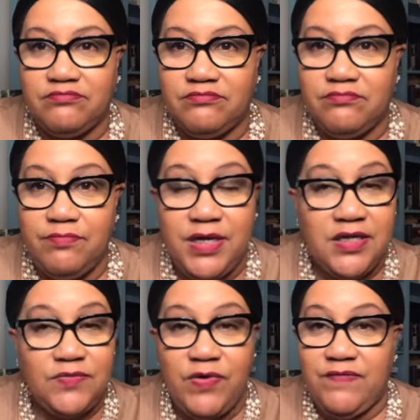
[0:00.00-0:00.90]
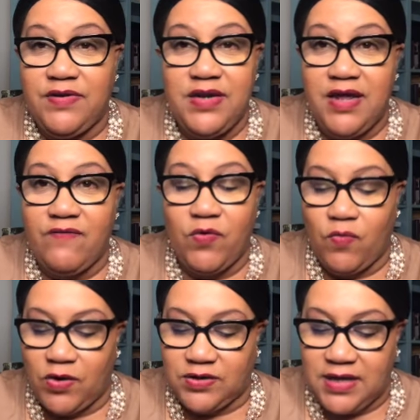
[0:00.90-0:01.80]
because we've never
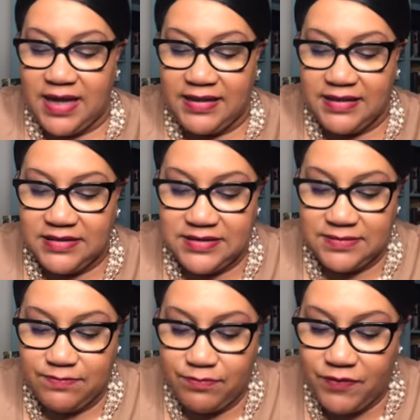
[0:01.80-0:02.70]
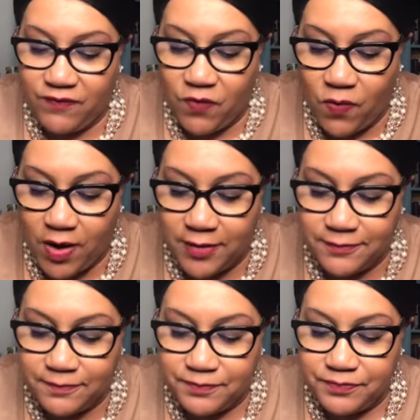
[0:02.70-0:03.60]
worked like this before.
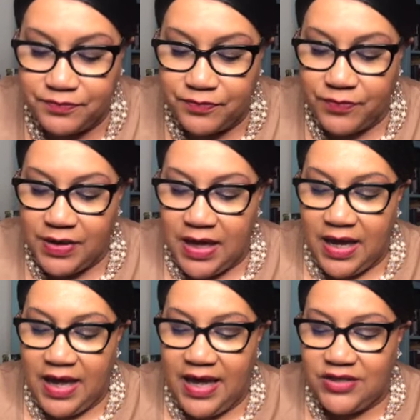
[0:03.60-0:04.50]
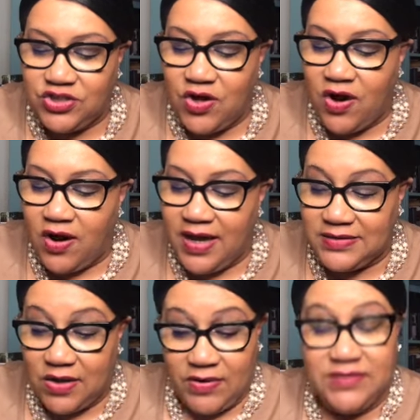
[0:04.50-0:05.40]
HR has
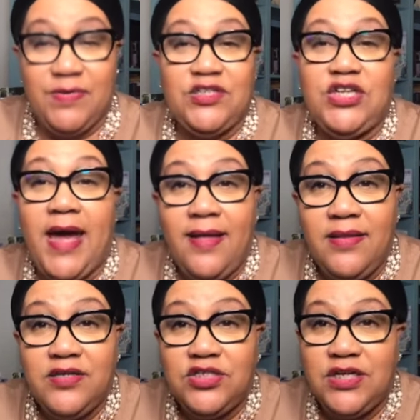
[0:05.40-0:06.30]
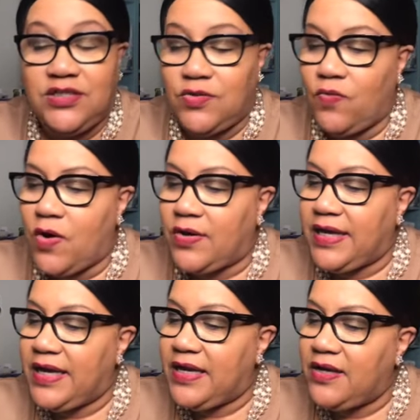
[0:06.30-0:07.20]
always been challenging to work
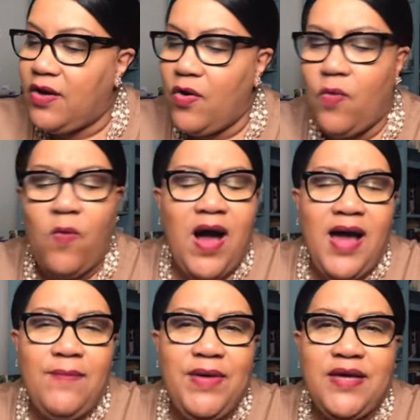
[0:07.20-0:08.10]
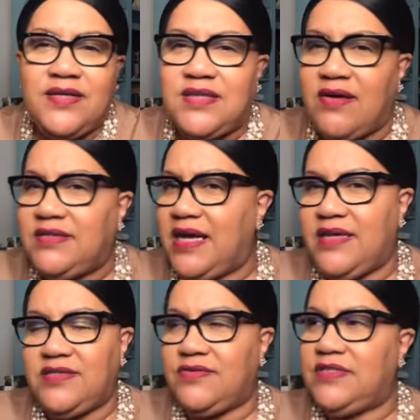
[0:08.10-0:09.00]
in. Why? Because our
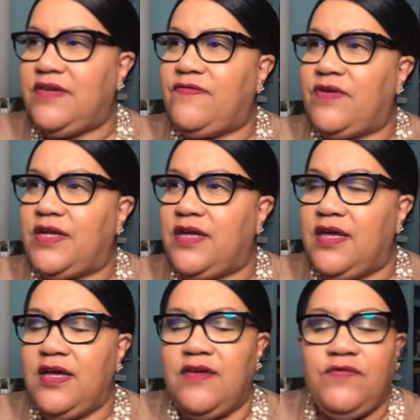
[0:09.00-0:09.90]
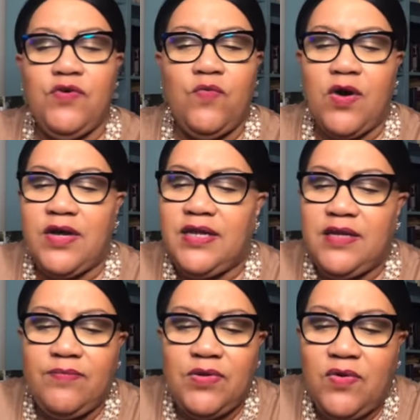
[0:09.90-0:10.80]
days are different. If you're working in
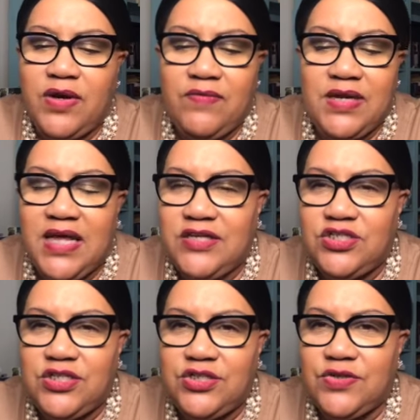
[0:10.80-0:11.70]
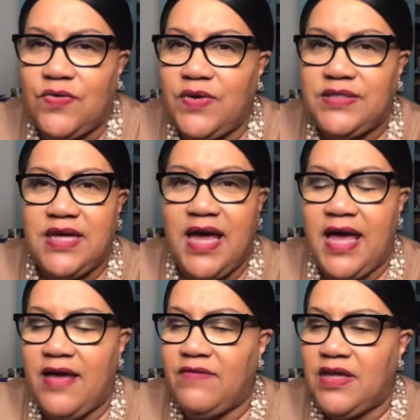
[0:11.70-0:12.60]
employee relations, you're going to have